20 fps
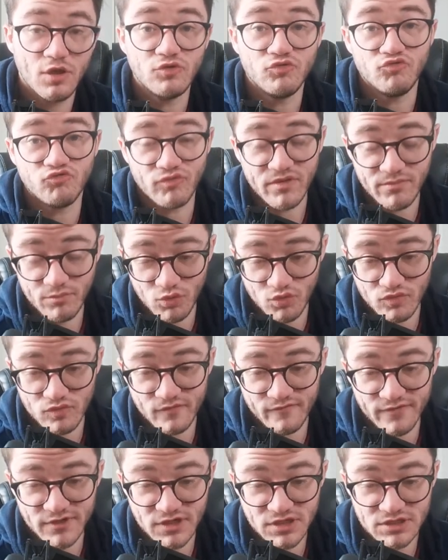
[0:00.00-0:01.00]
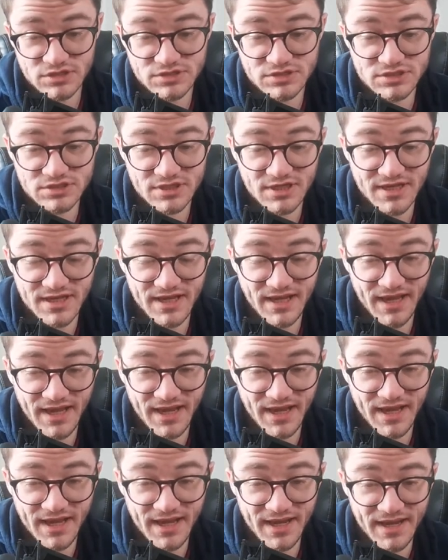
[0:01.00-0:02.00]
Dream Ball Reverse,
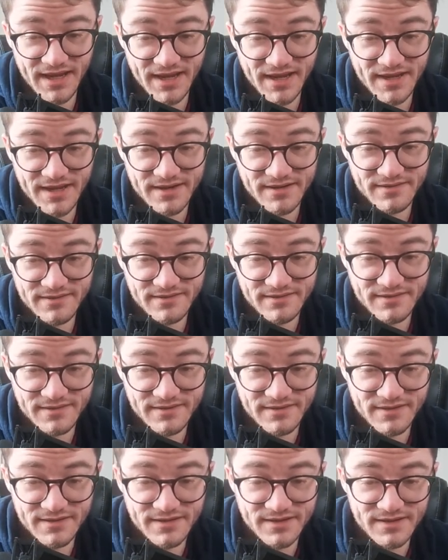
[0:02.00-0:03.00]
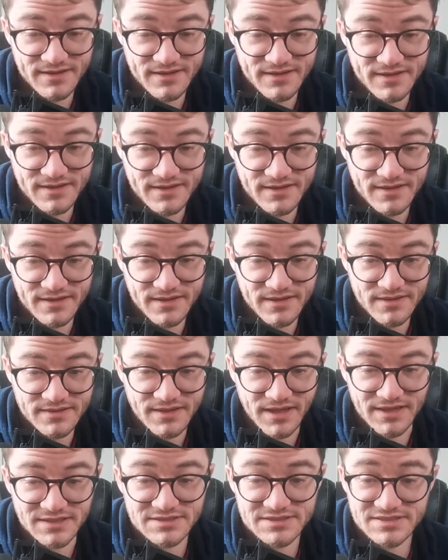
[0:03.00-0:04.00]
and
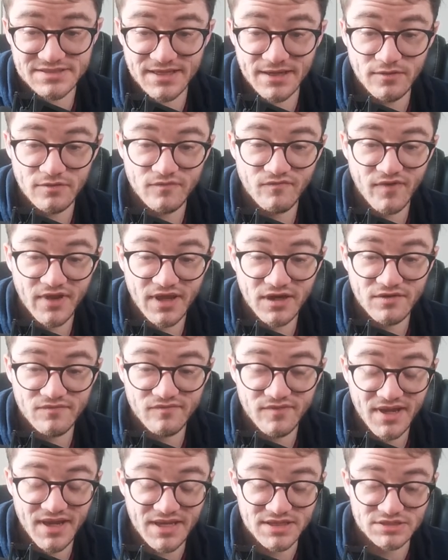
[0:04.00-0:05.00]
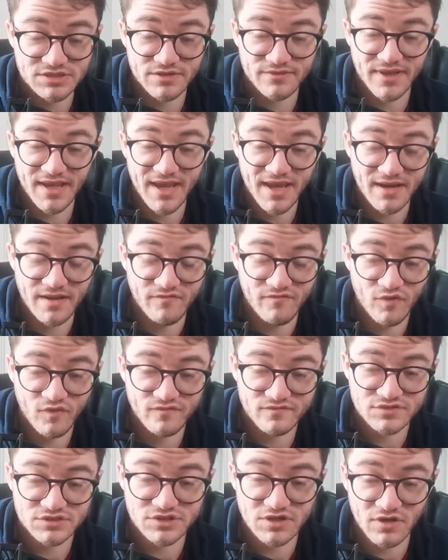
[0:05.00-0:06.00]
a Stoutland regular rare. So again,
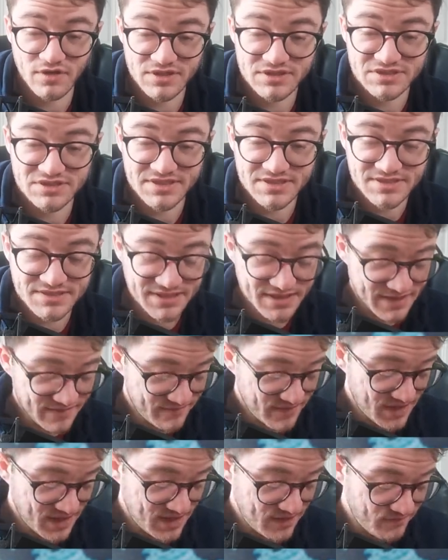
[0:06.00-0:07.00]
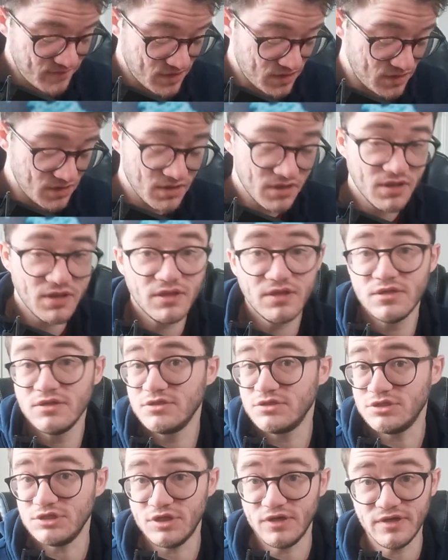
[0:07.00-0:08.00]
Evolving Skies didn't deliver either.
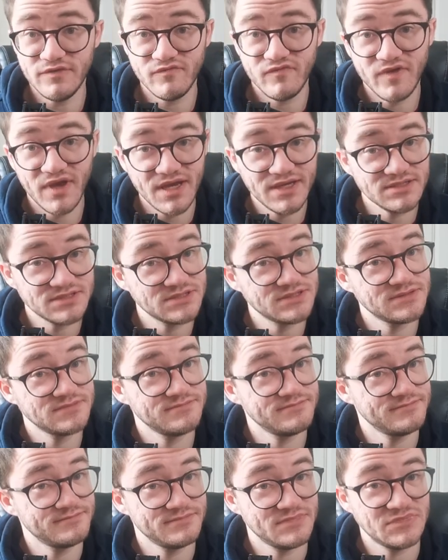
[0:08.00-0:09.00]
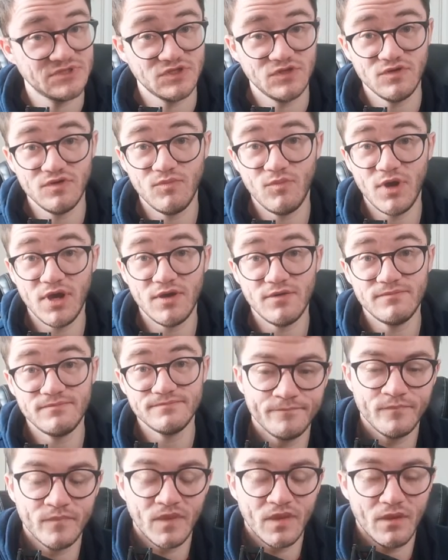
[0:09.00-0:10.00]
Shining Fates, it's doing well.
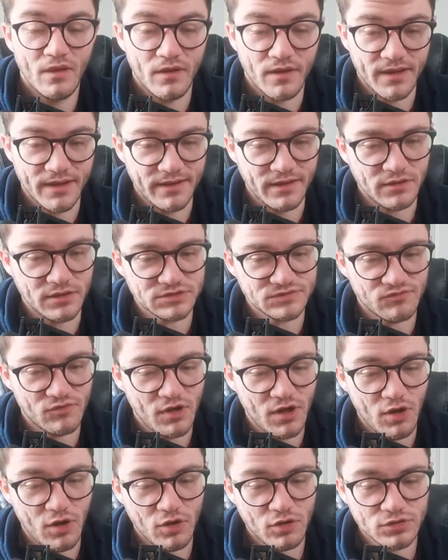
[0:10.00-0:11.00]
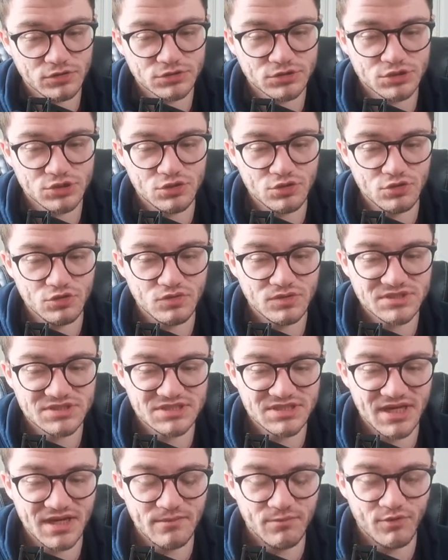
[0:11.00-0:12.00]
Okay, guys, right, on to
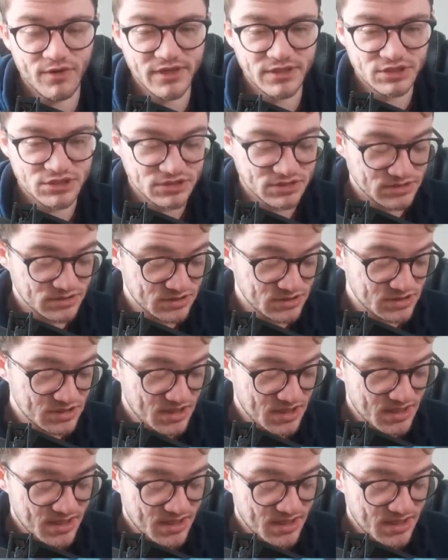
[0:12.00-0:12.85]
Celebrations.